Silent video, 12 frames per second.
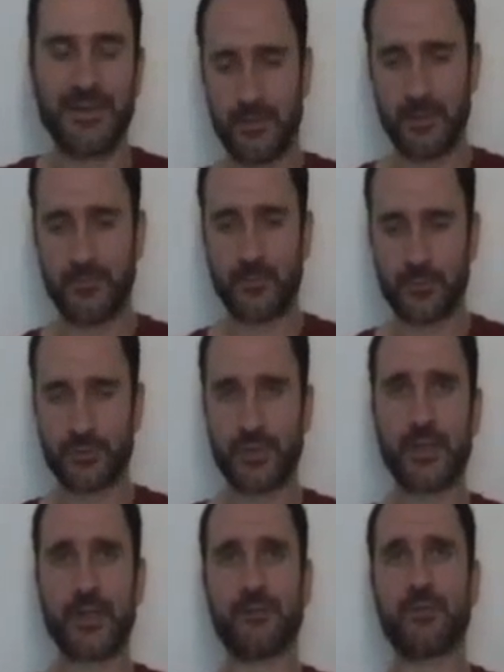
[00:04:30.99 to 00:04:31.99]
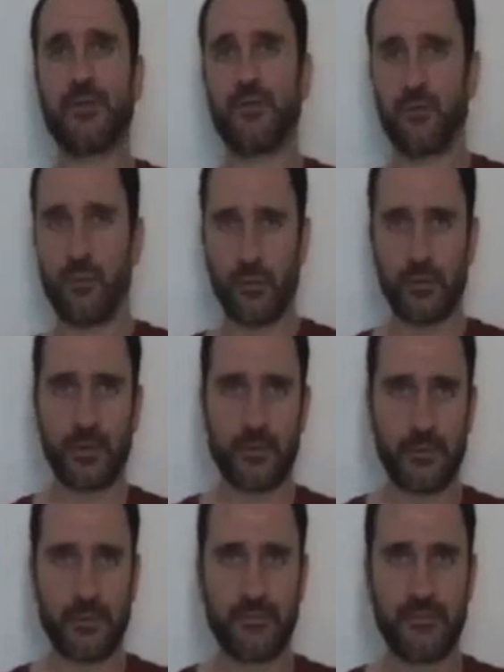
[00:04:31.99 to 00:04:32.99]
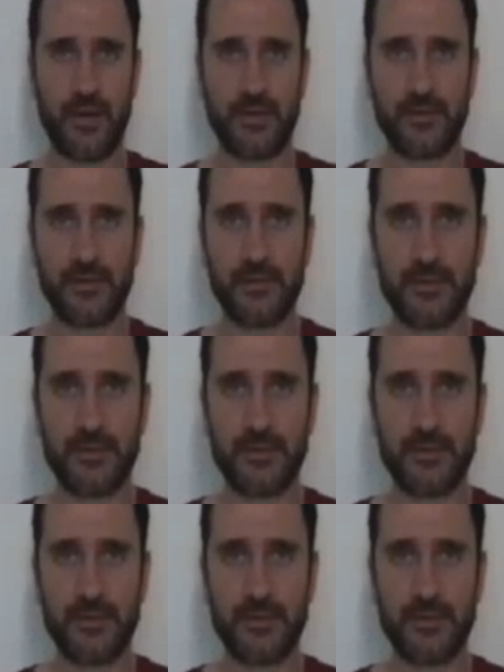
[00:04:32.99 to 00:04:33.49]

Belfort's chance is earlier in the fight.